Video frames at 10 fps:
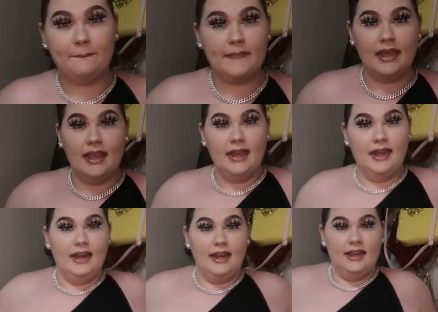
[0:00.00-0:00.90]

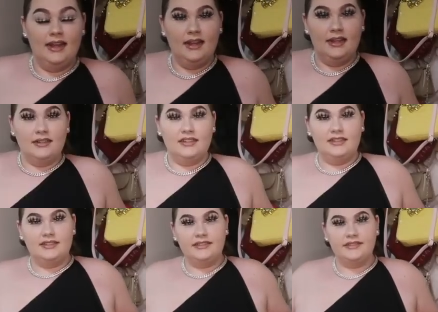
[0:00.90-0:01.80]

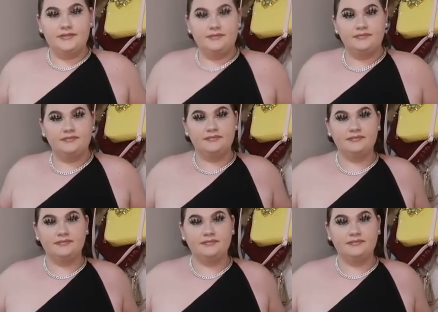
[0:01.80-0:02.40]
Nobody speaks.